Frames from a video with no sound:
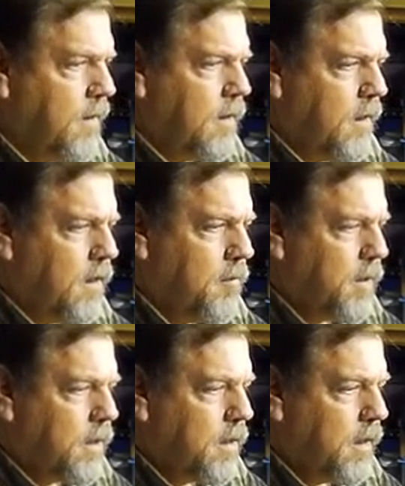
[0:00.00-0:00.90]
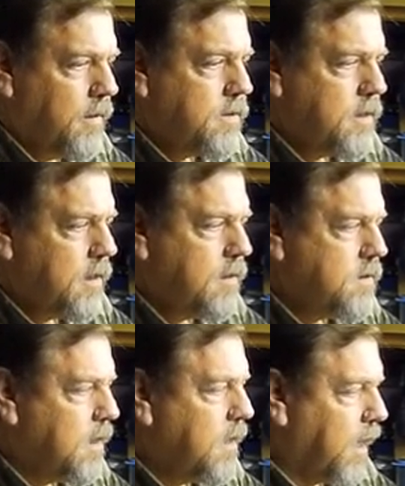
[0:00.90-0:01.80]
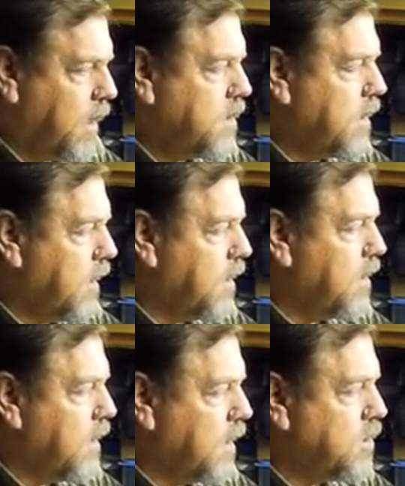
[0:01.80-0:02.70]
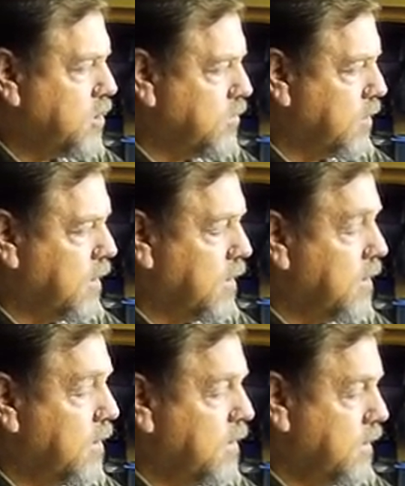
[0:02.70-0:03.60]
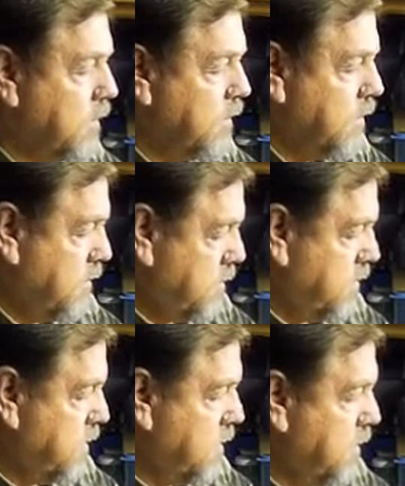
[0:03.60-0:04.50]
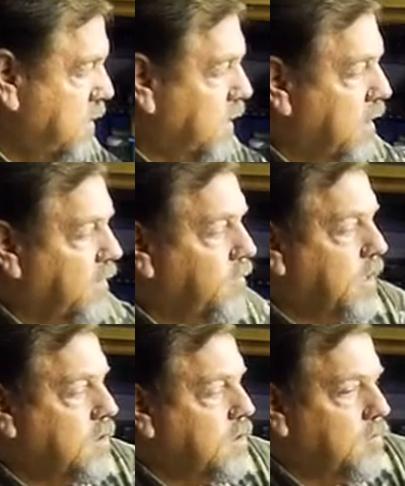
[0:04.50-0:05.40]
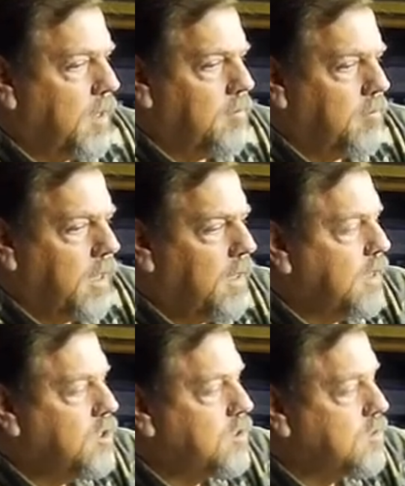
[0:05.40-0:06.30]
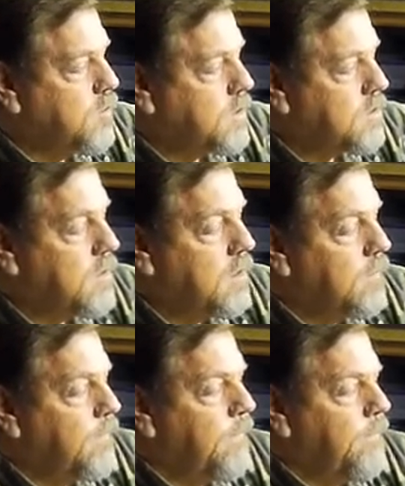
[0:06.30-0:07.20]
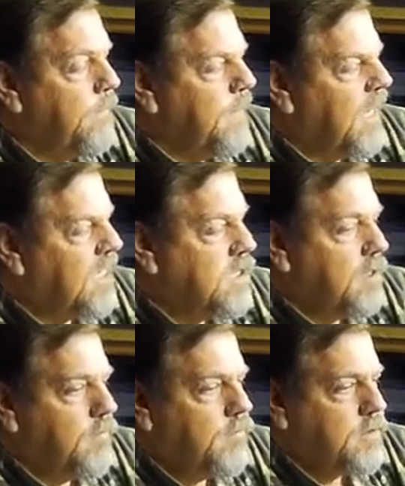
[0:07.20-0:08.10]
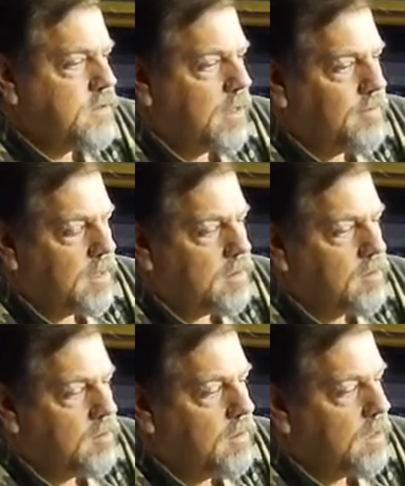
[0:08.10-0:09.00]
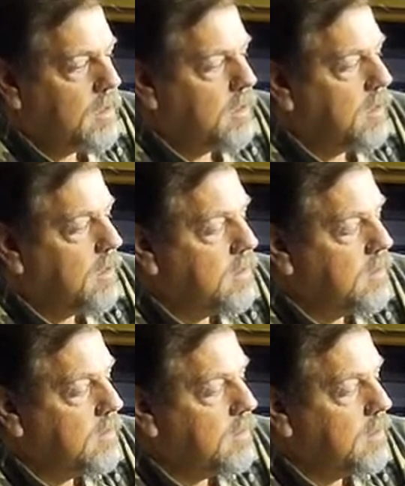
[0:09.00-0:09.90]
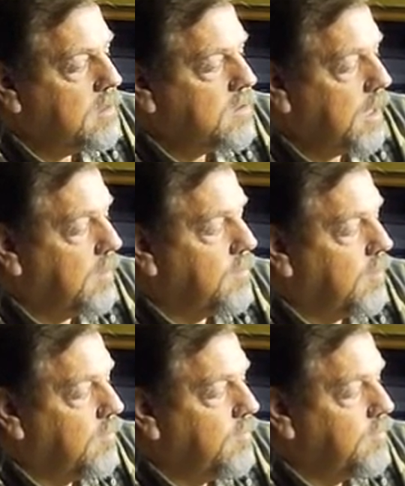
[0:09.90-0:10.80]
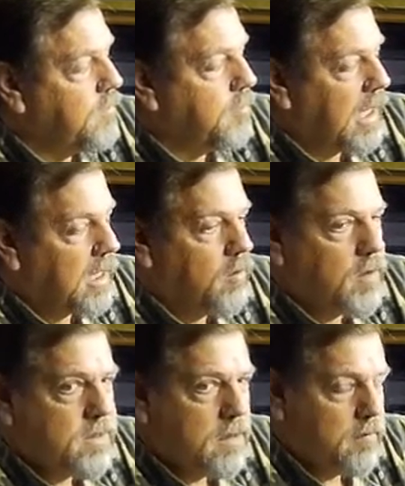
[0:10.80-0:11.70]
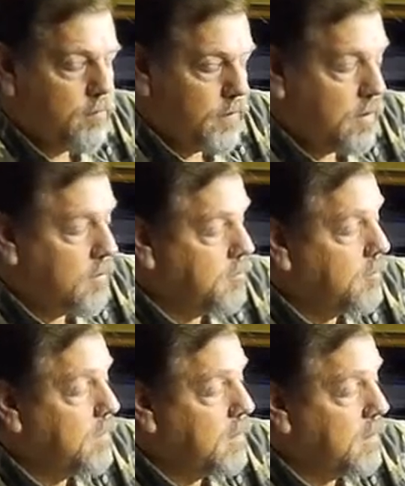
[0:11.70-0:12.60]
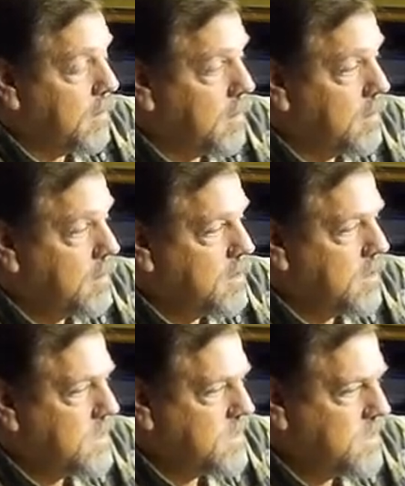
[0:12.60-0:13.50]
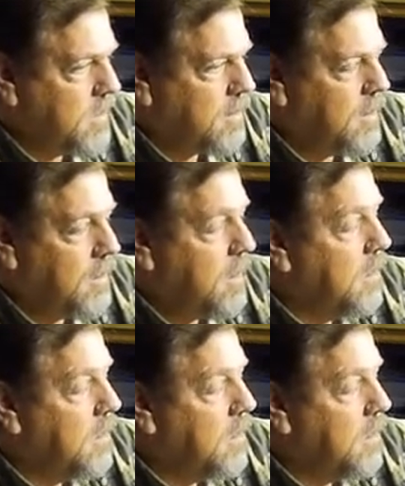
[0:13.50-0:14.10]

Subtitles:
But the gun is a great shooter. Like I've mentioned, my main issues was actually the first time I took the shroud off, the barrel wasn't fitted snugly.